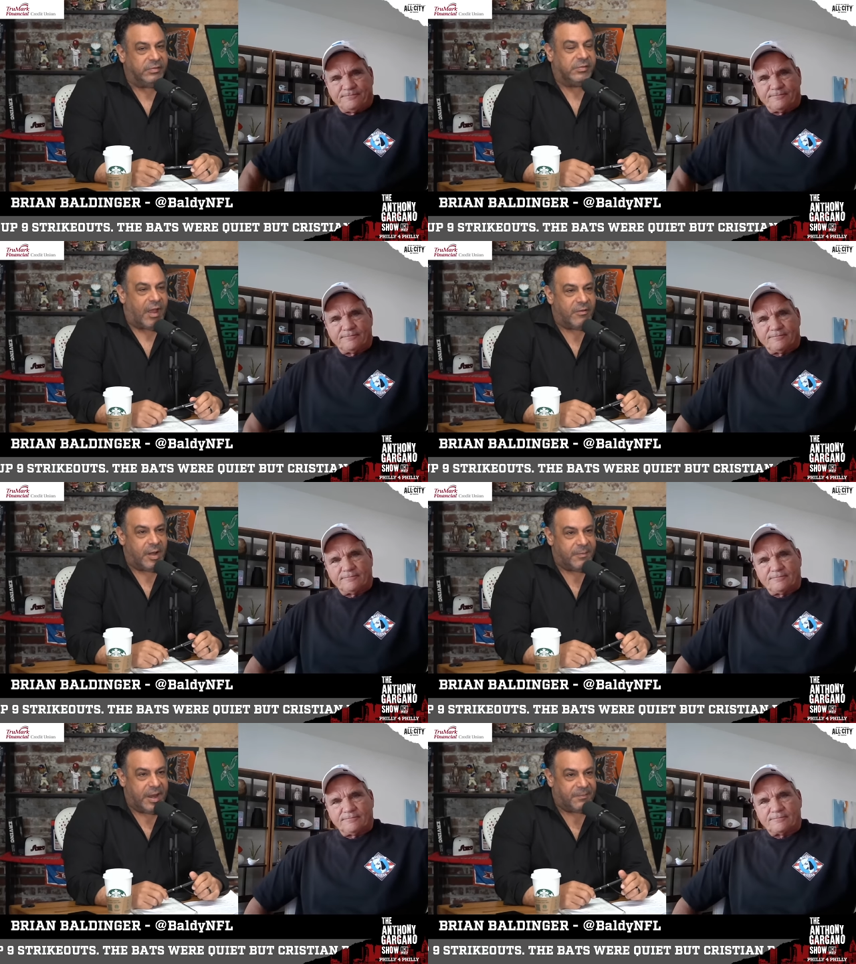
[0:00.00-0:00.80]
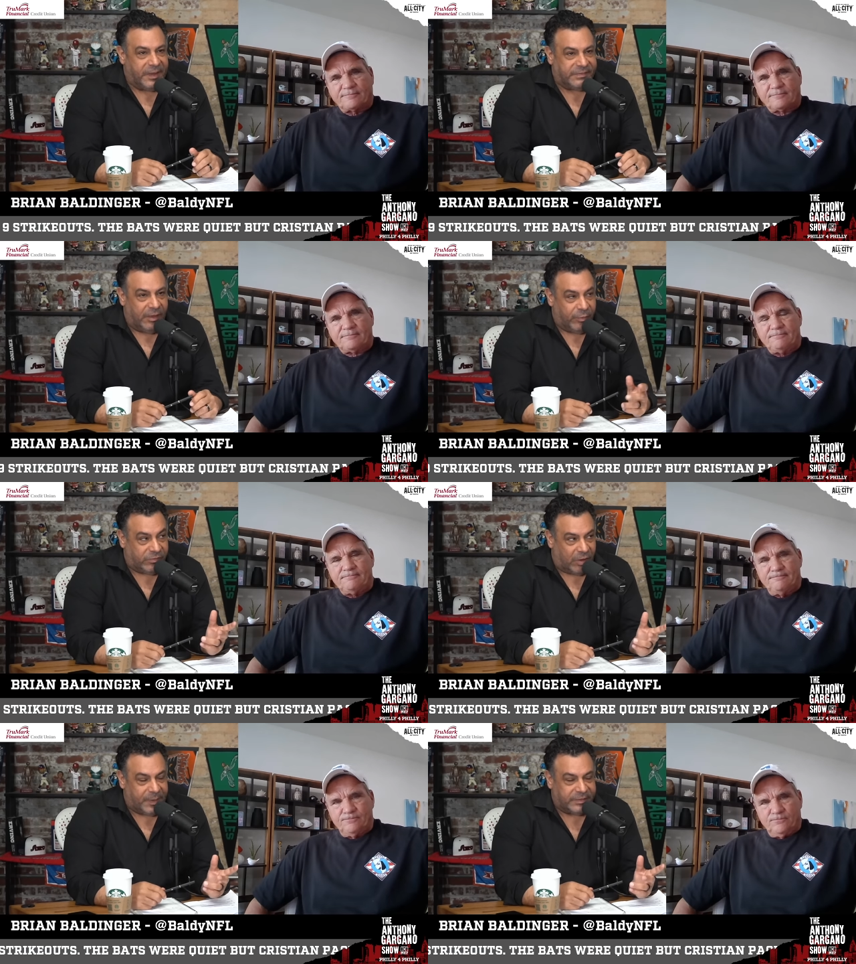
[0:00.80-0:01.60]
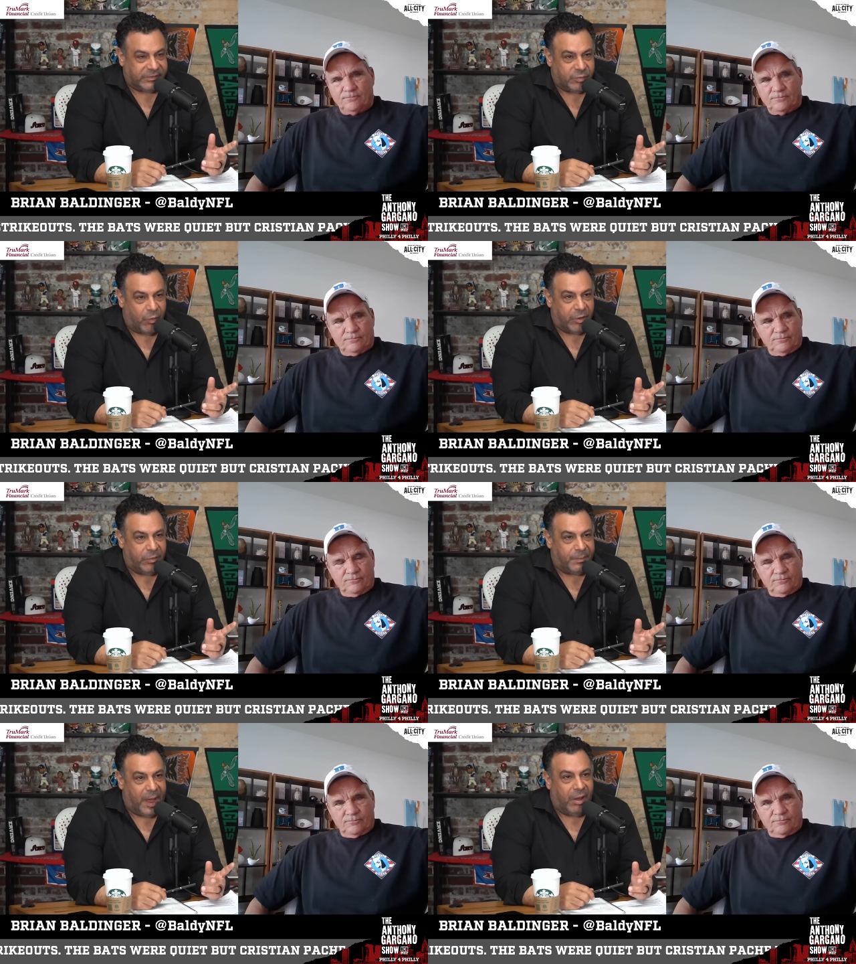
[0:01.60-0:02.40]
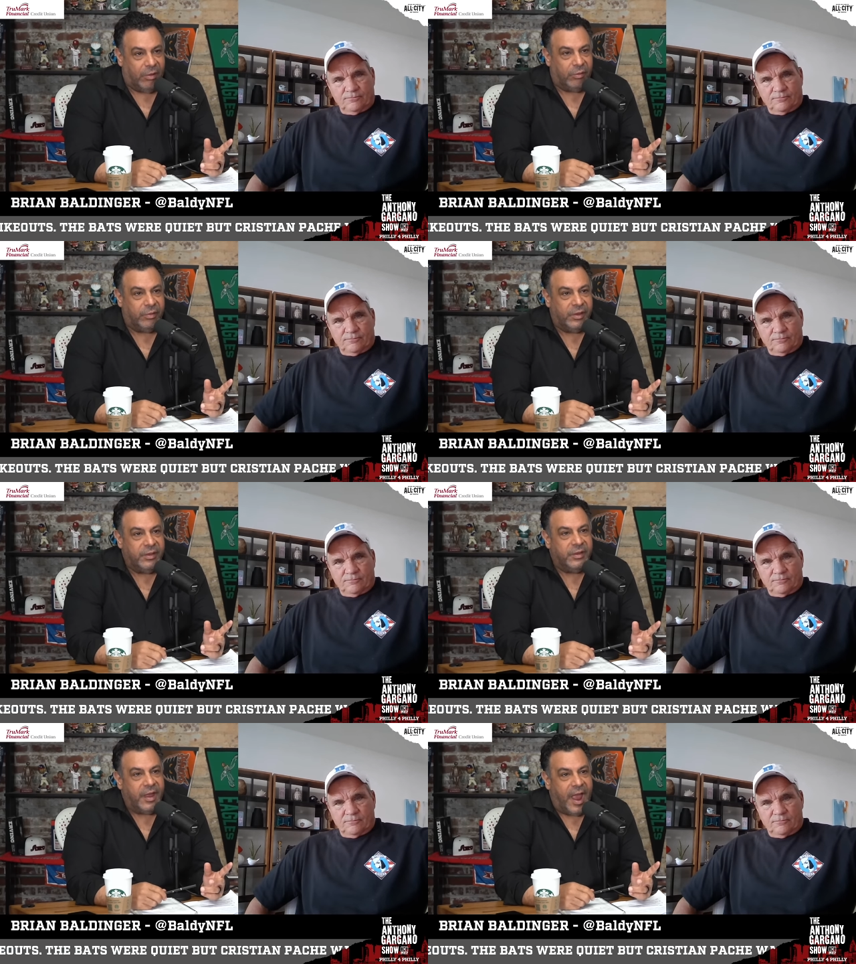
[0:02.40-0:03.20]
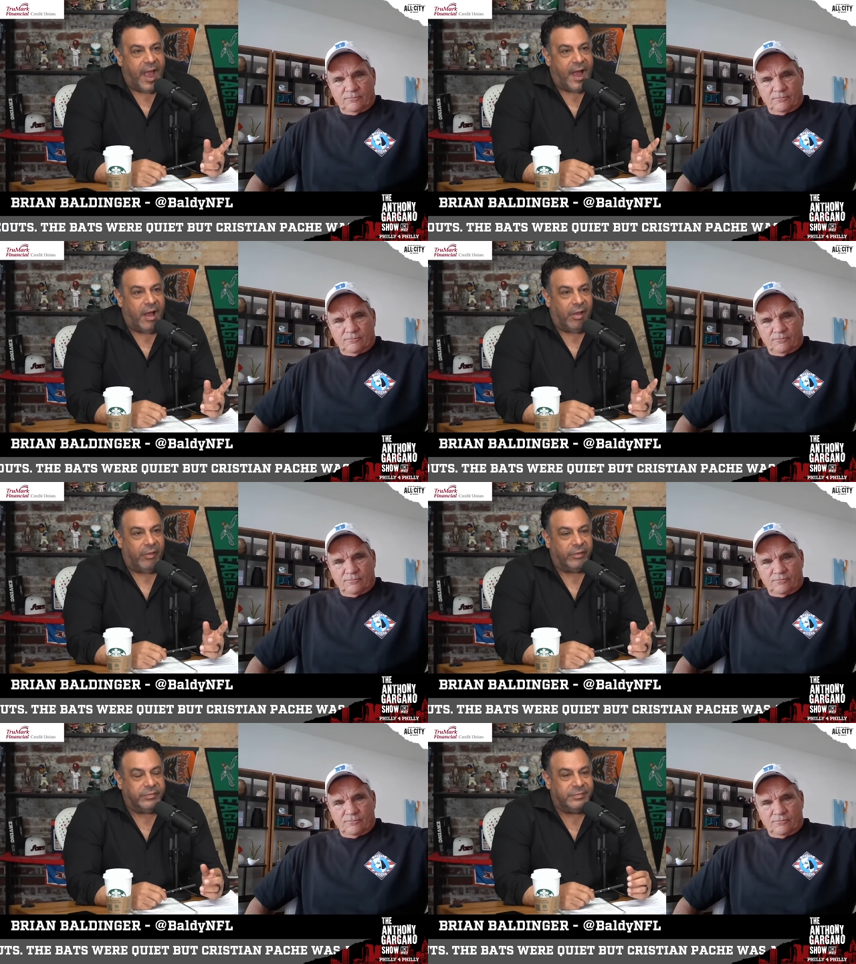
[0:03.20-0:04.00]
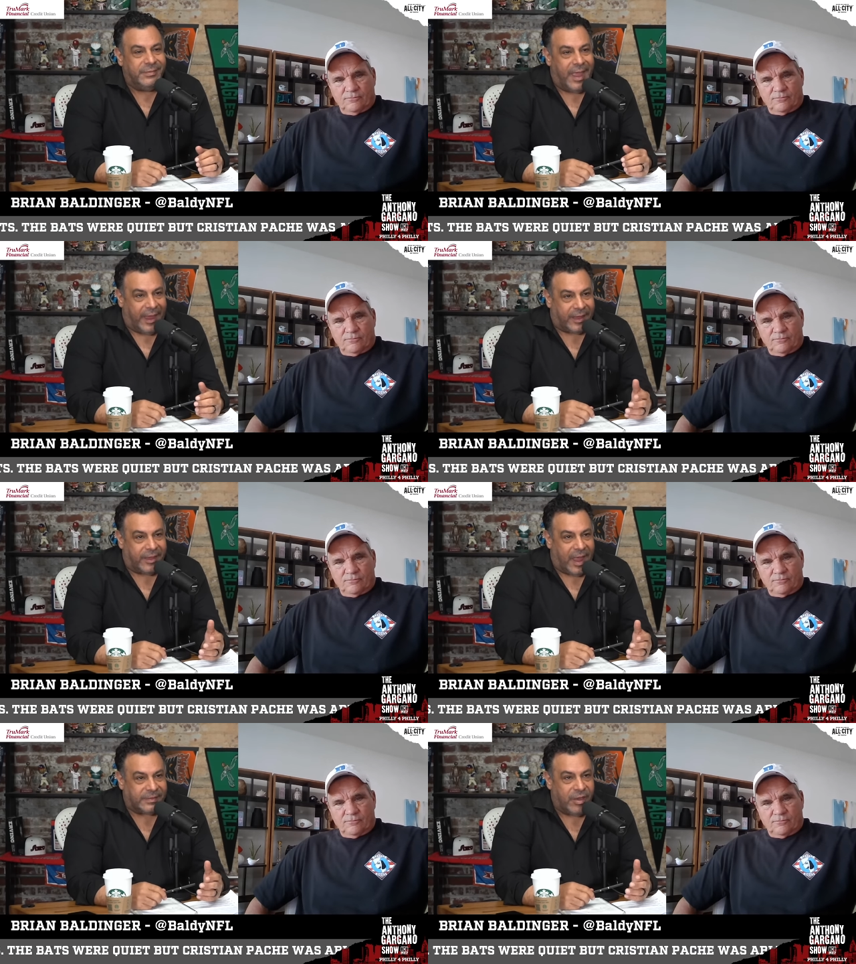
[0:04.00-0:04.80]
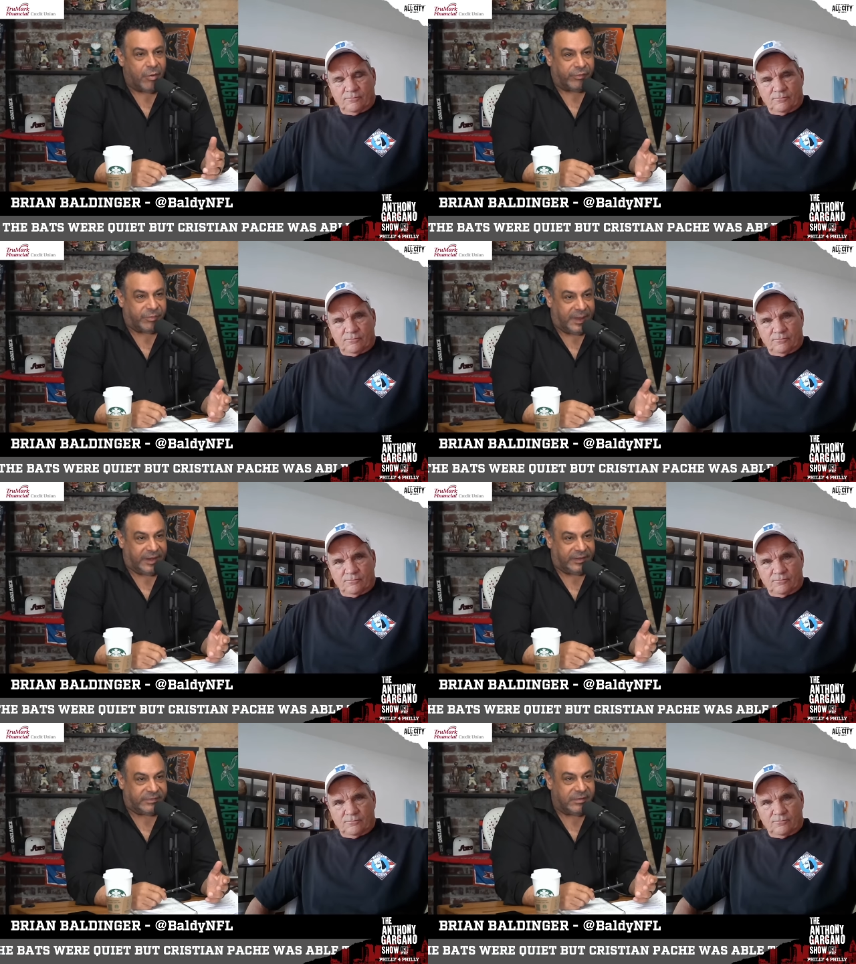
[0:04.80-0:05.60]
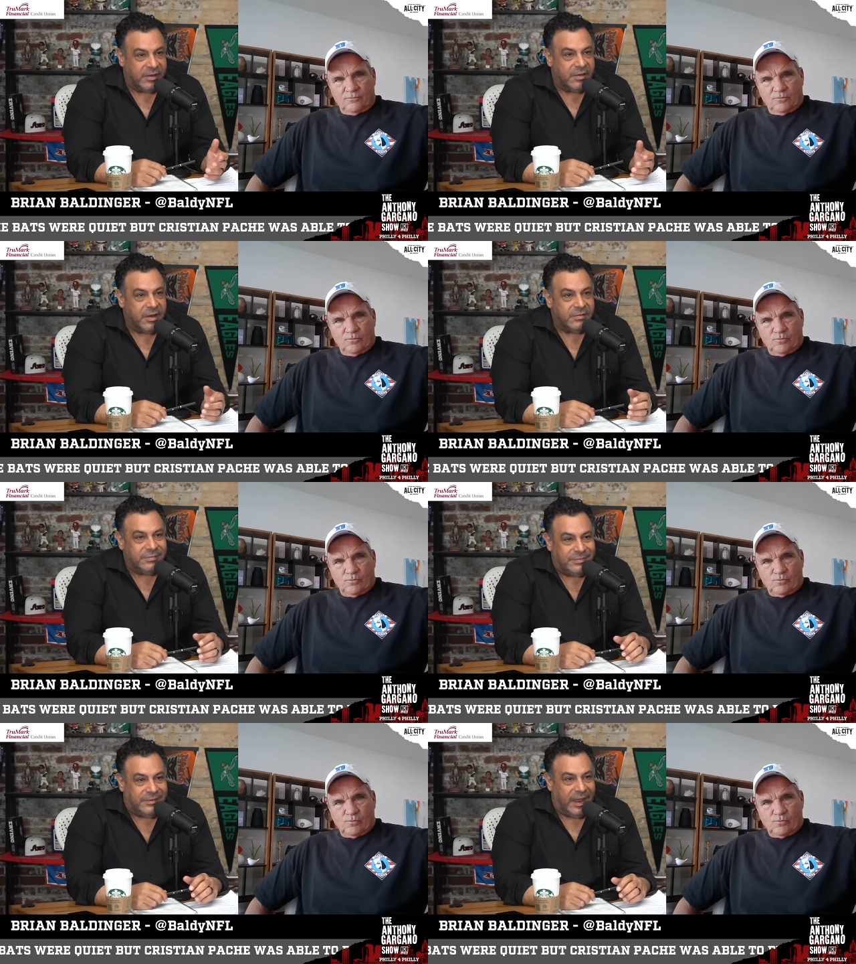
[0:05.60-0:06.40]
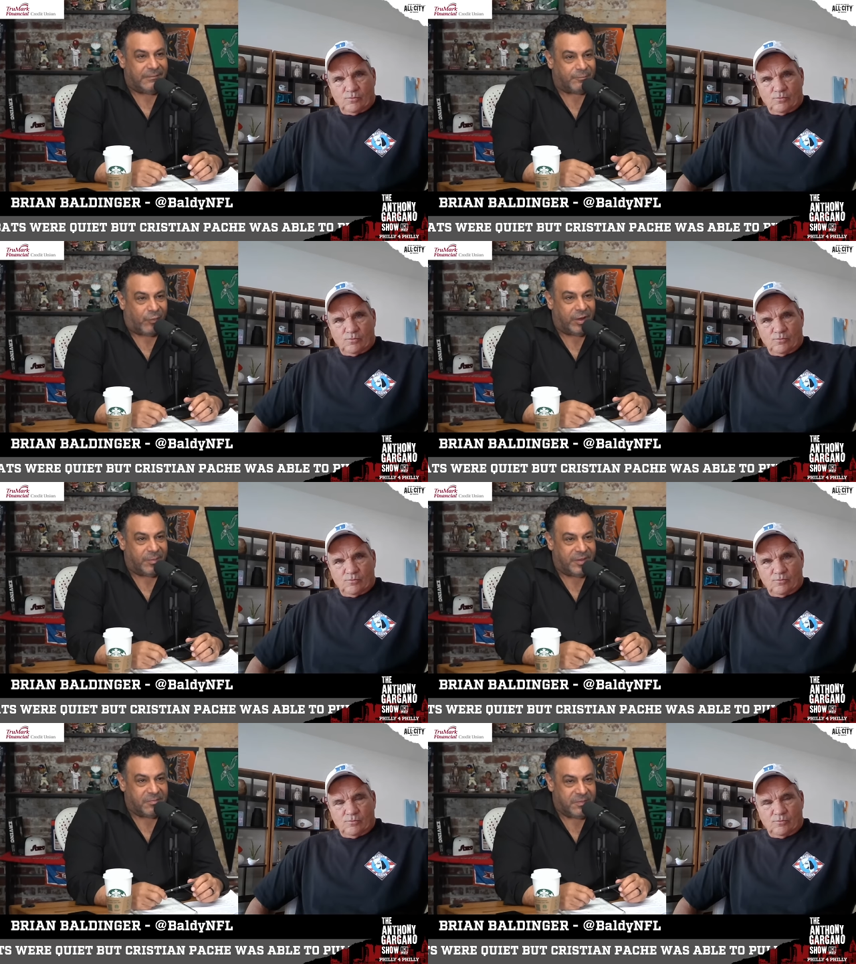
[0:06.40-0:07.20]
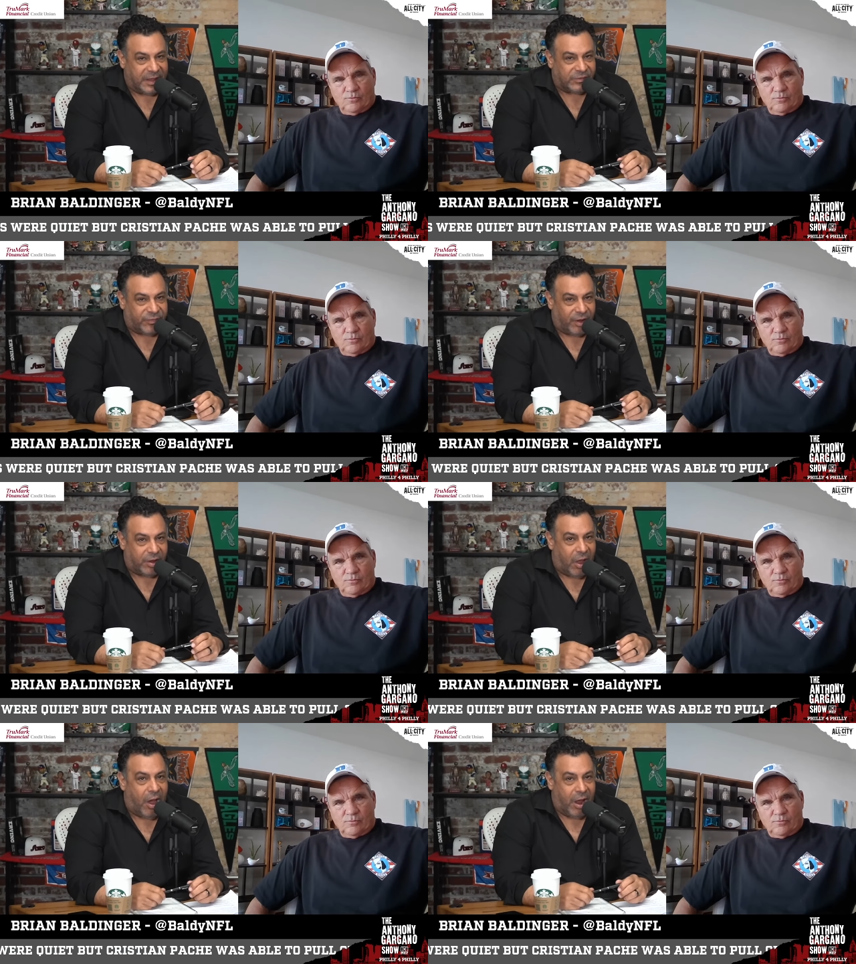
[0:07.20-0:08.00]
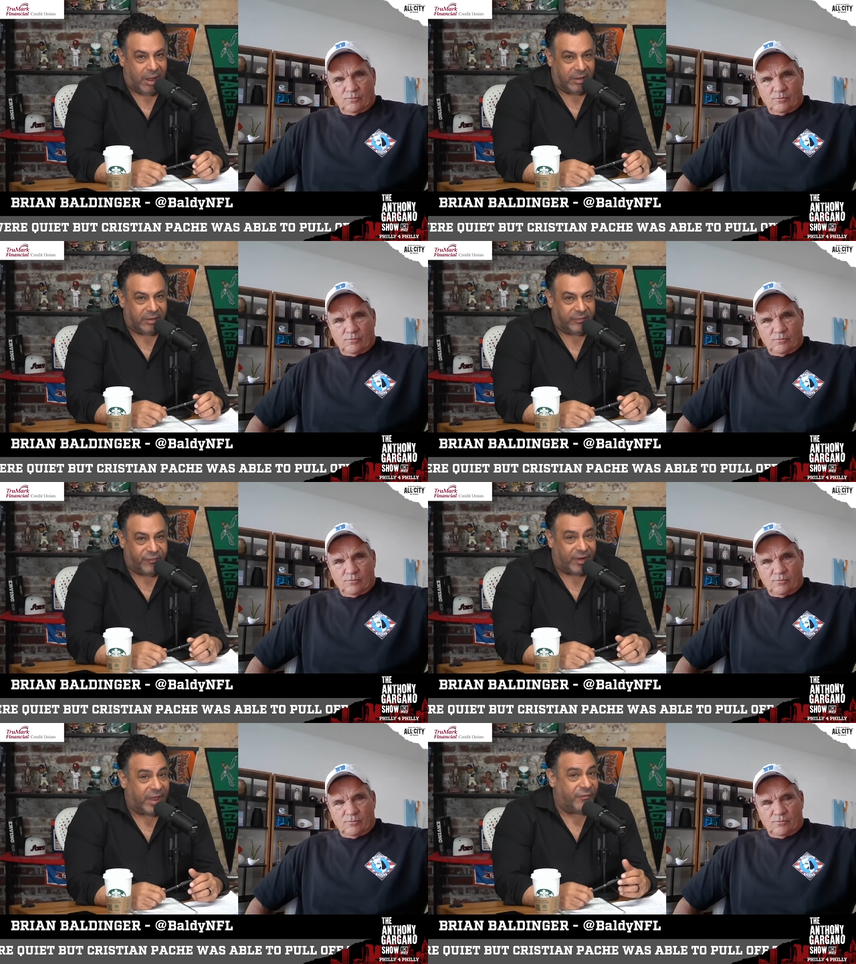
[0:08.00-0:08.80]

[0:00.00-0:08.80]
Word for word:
Speaker 1: everybody made a big deal. We talked about this morning with Bo how Nick at the owners' meetings didn't put him in the mix for guard. he